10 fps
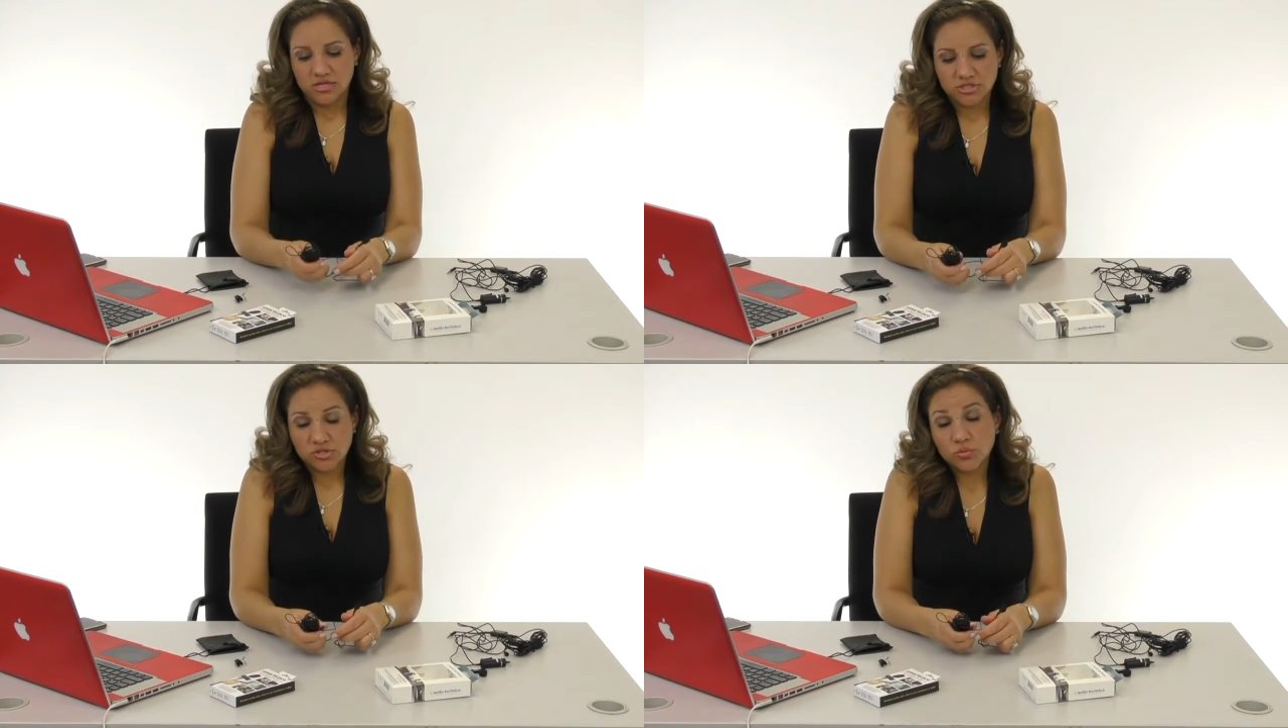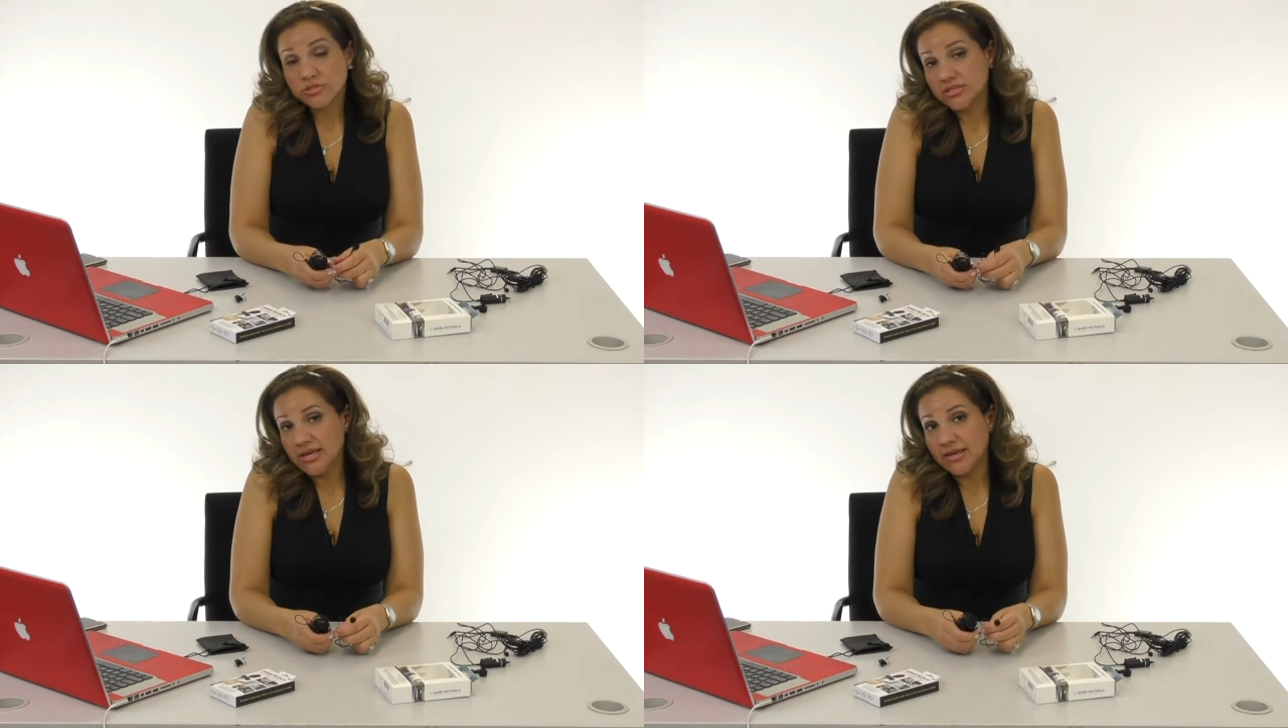So we'll
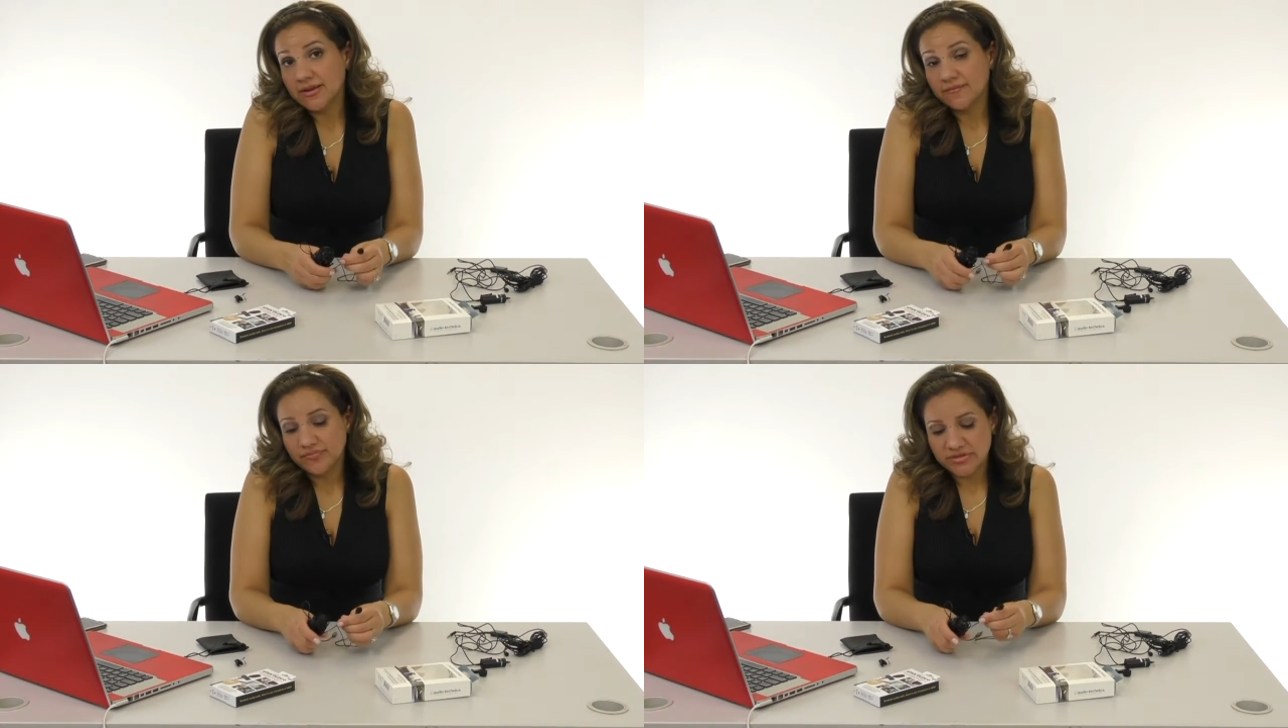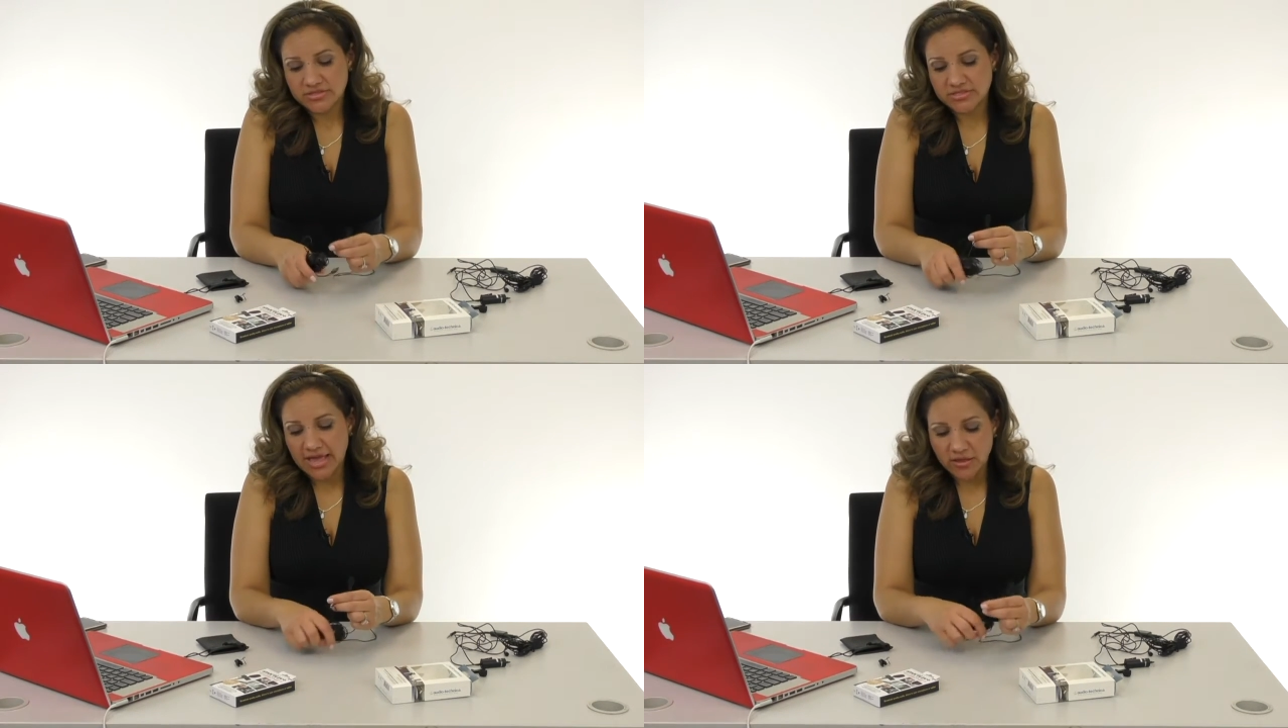see.
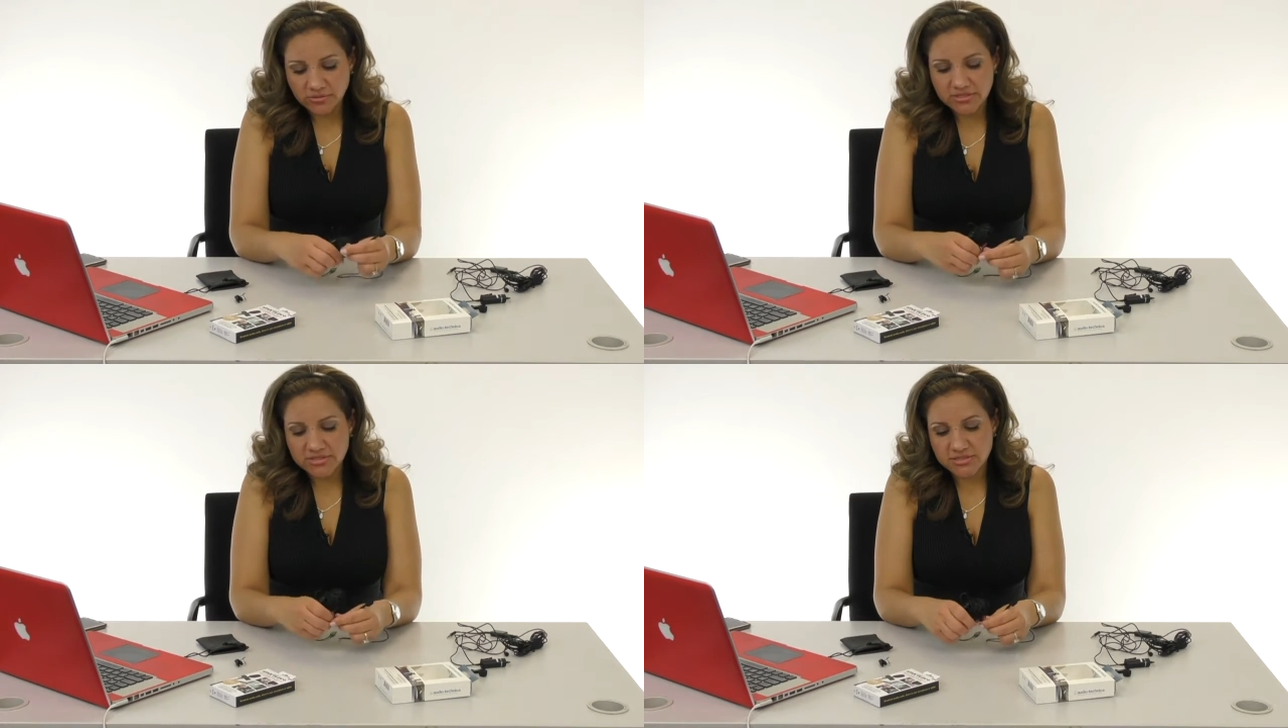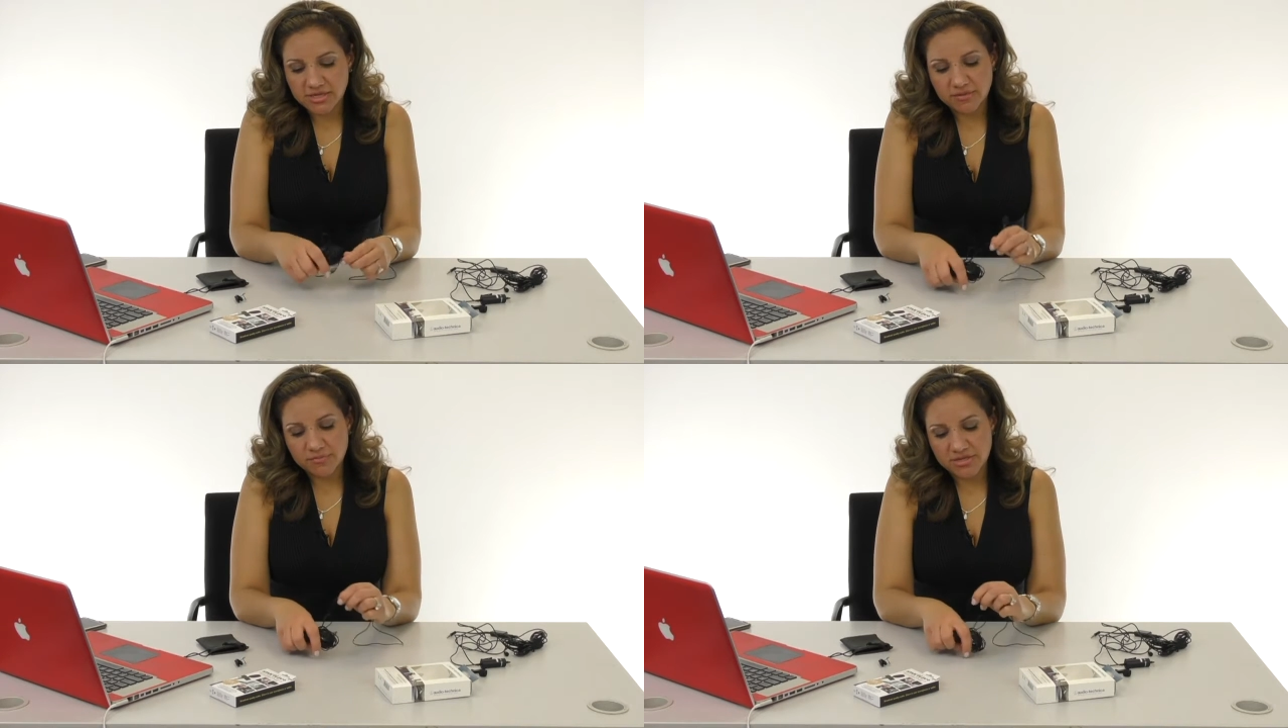Sound
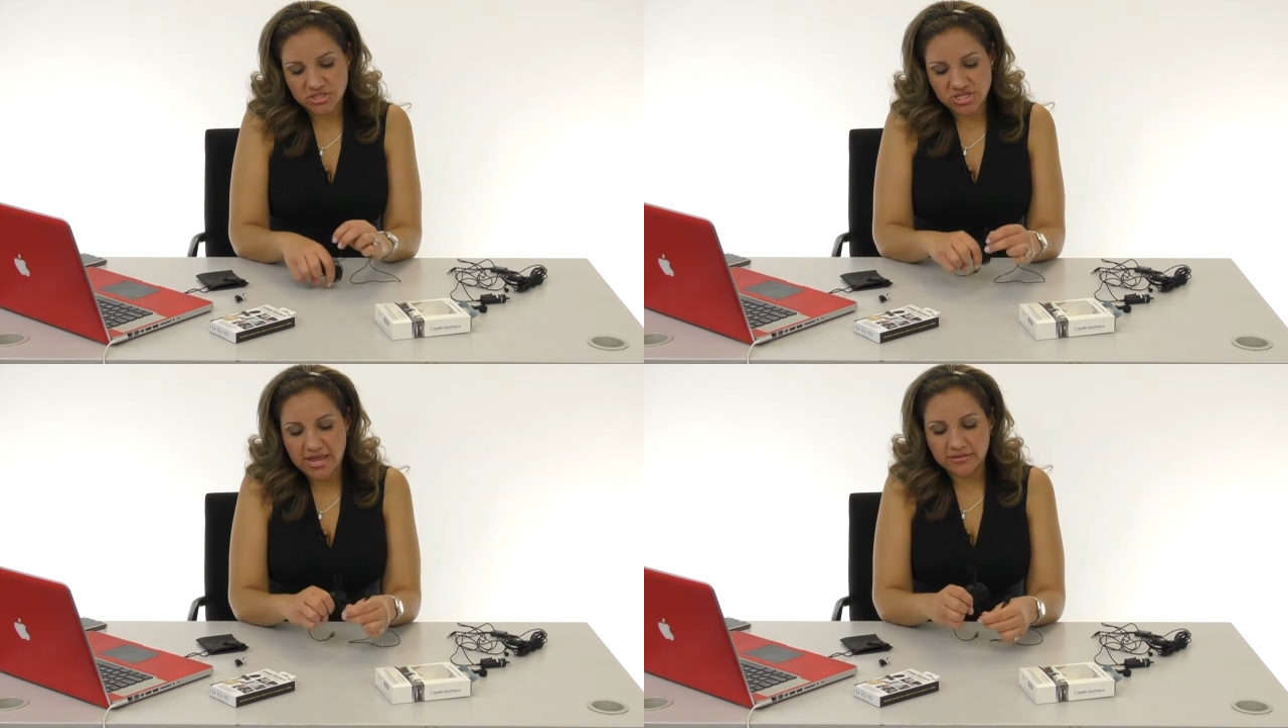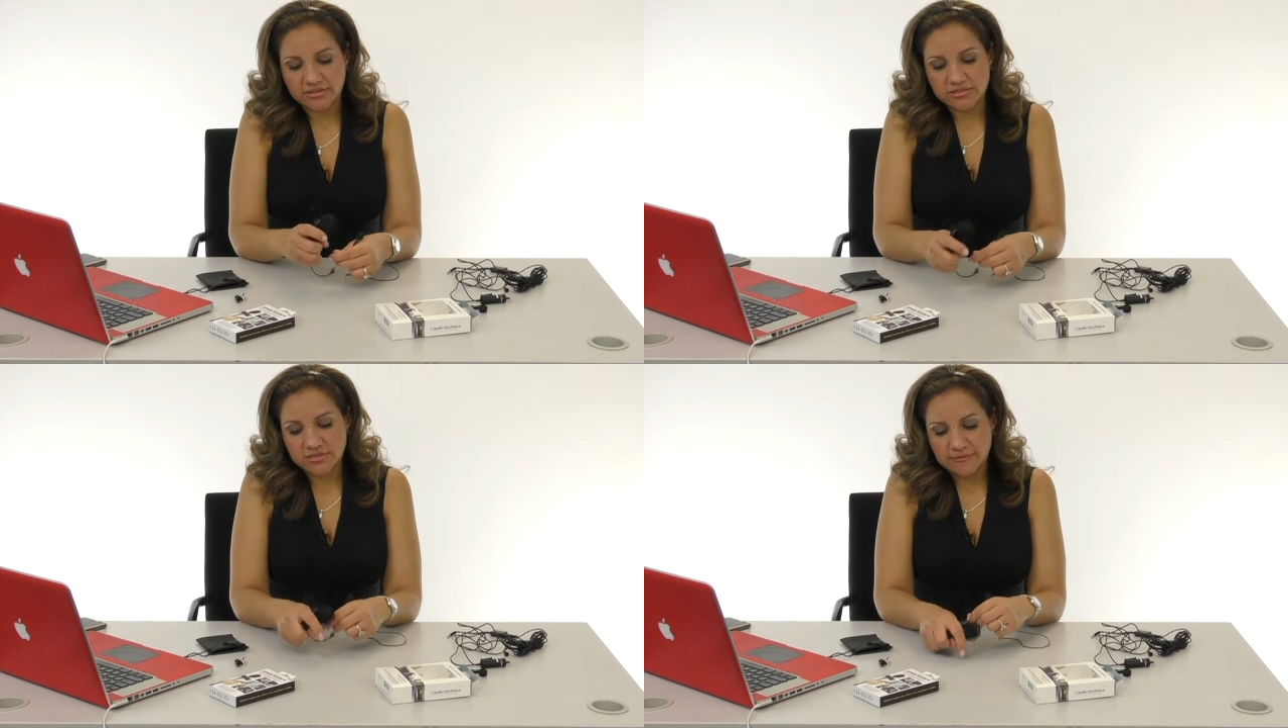can be a
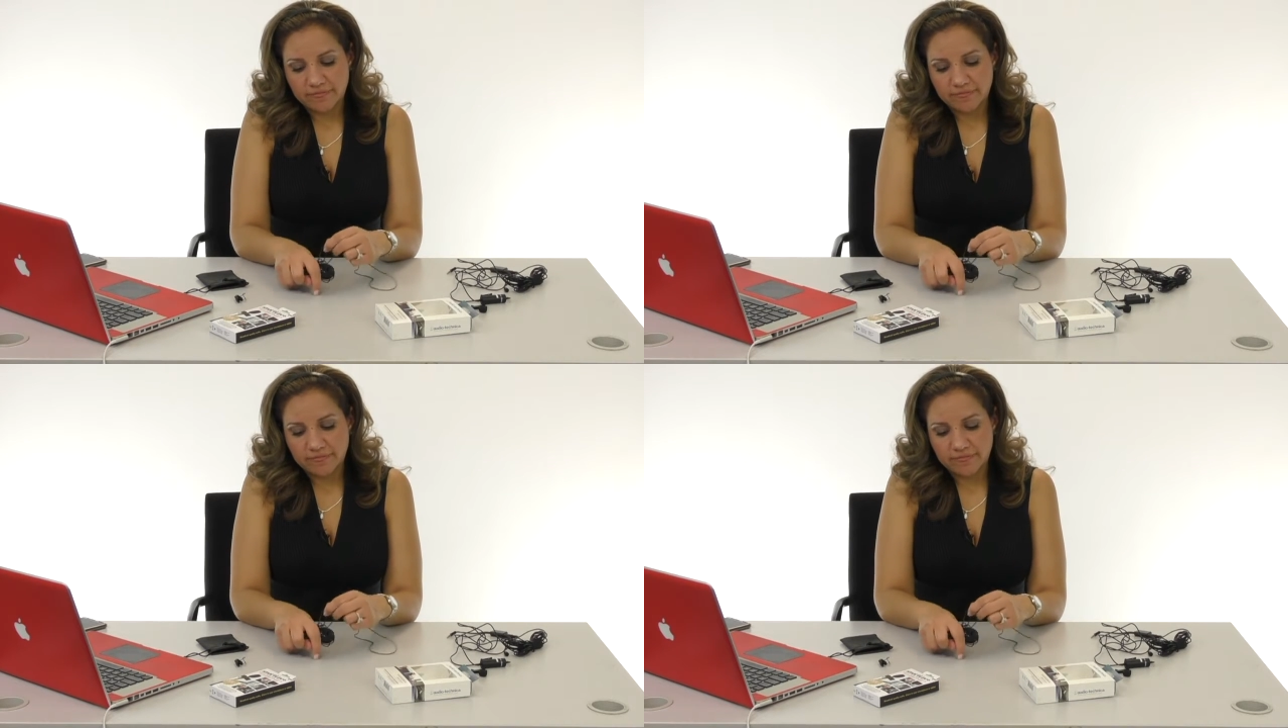challenge.